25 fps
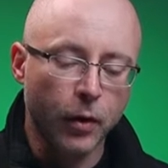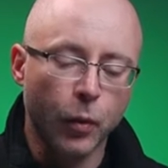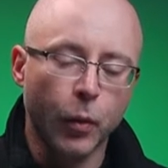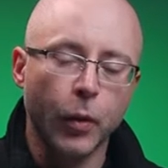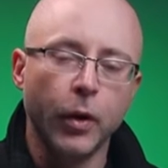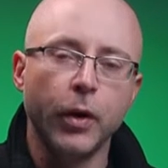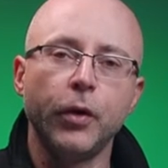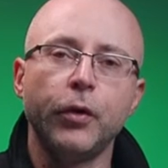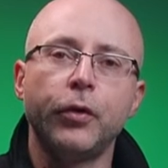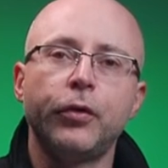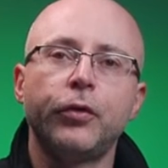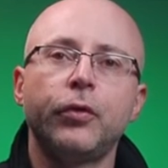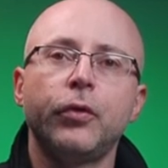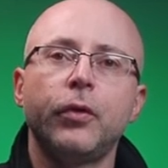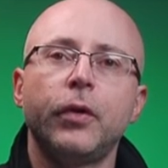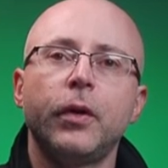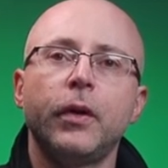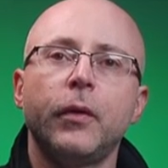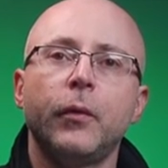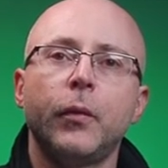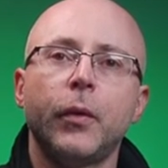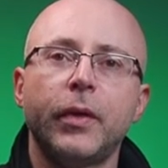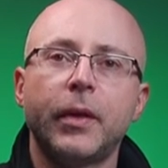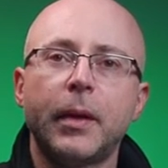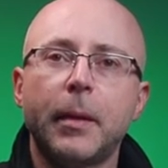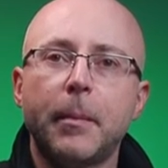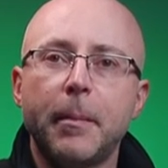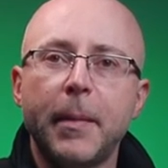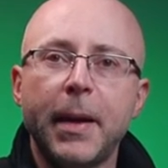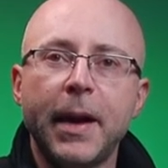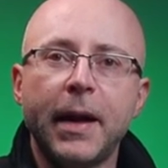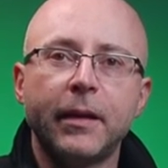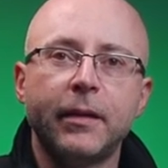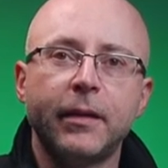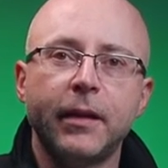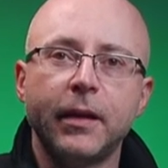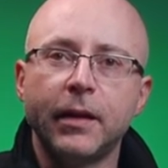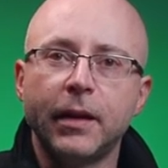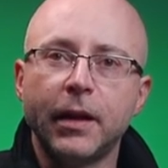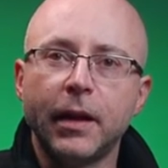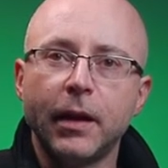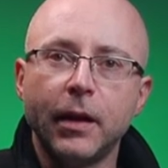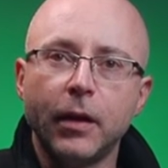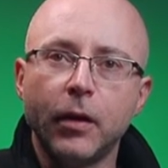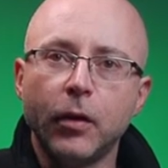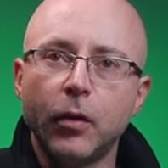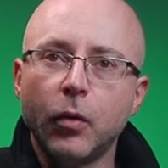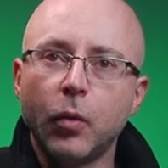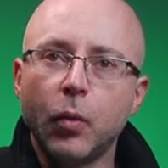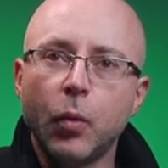when you're shooting with the mat in the
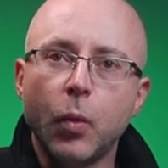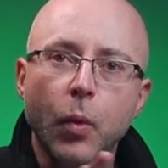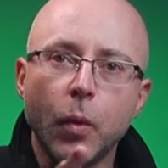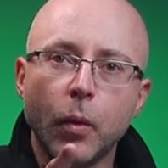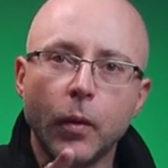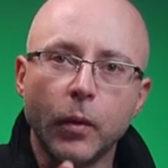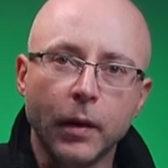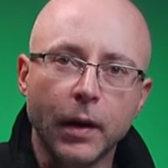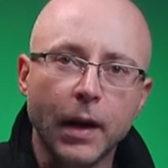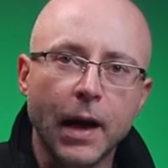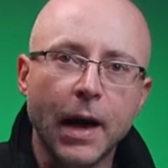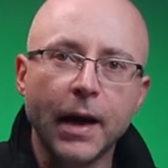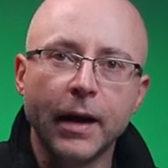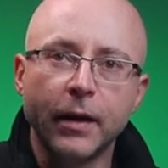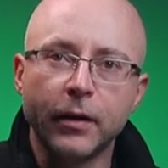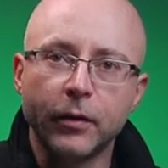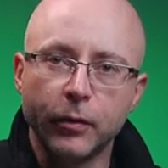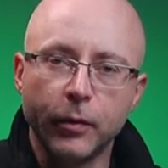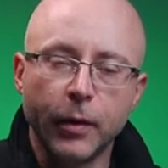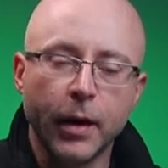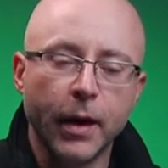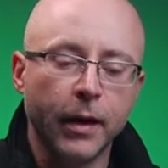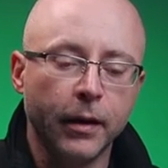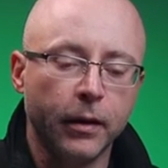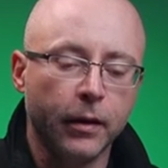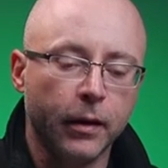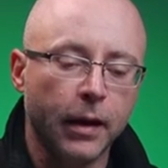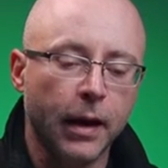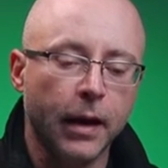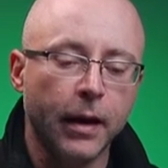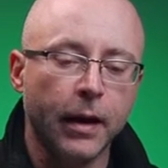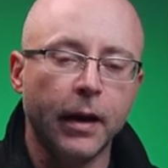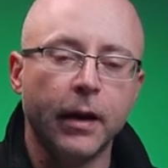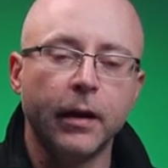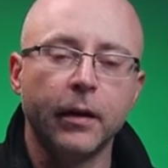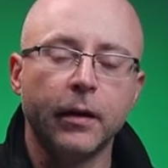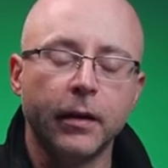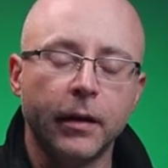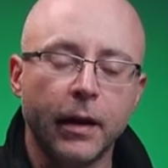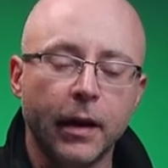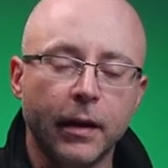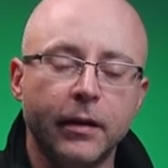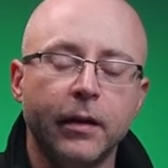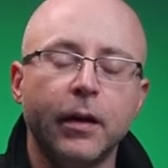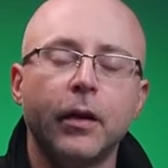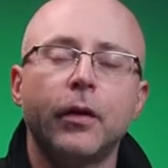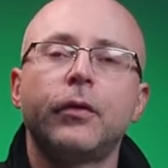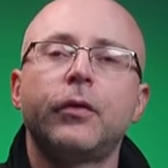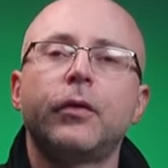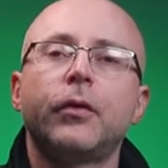little lines, right, that, that
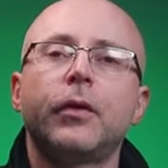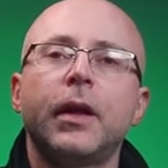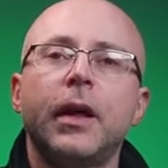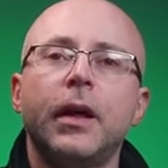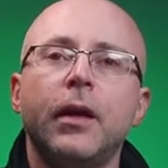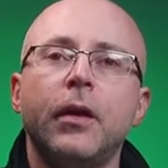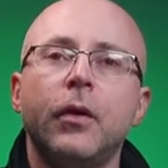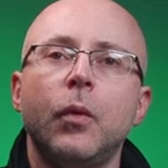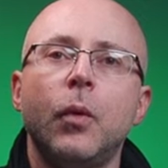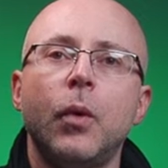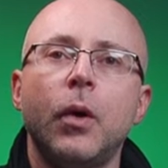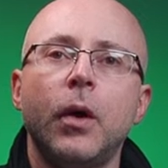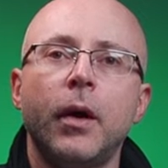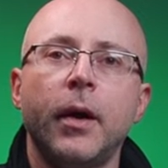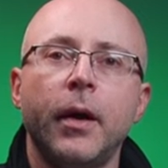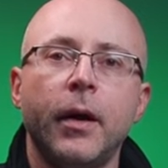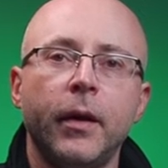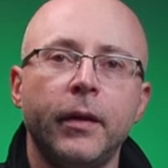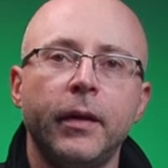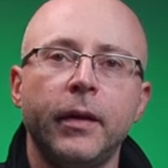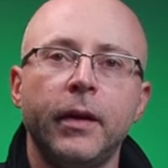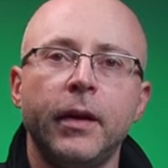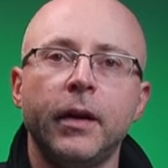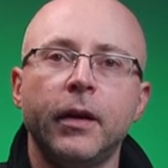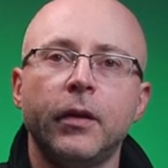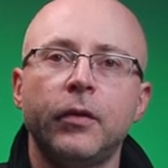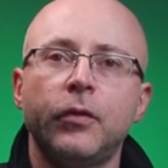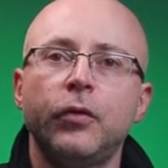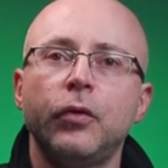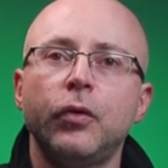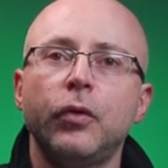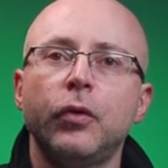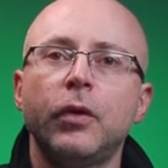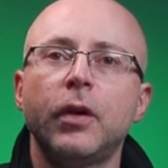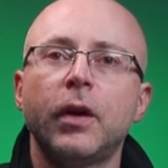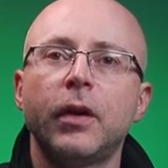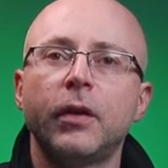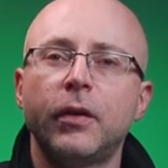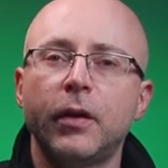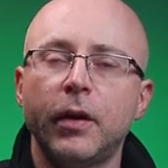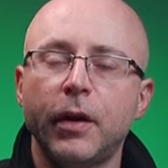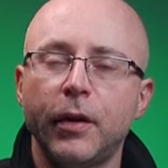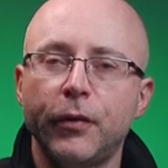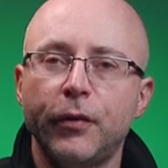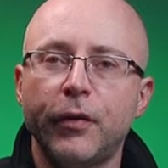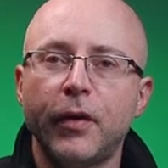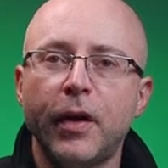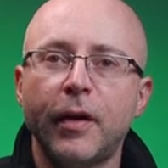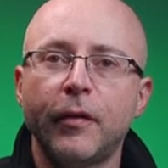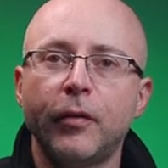tells you that you are on the uh,
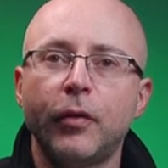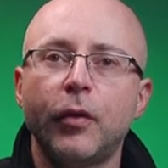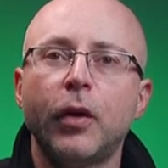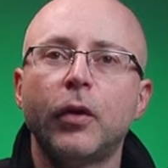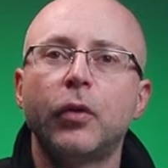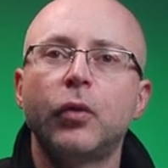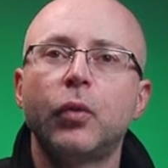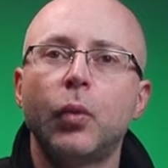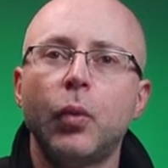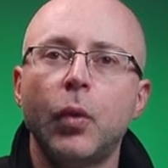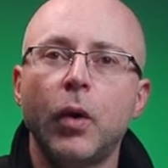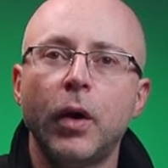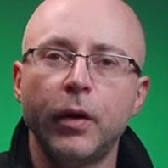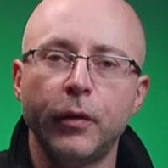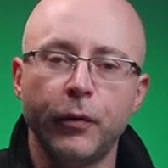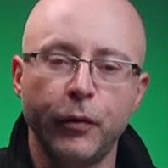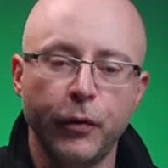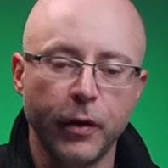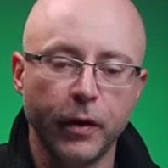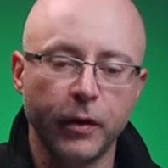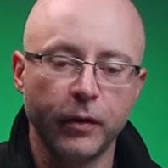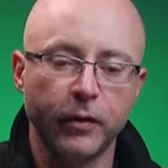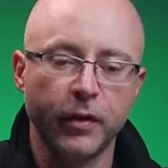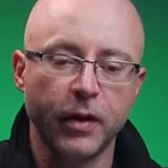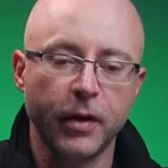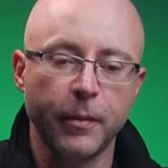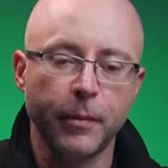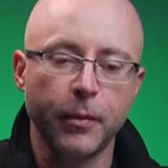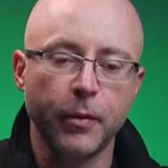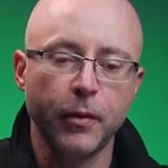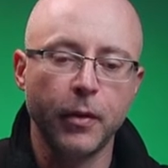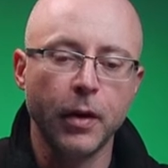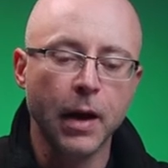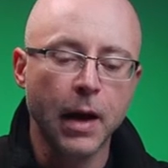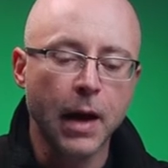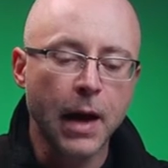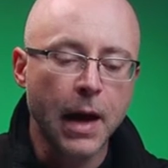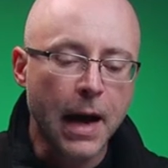2.35.1, for example,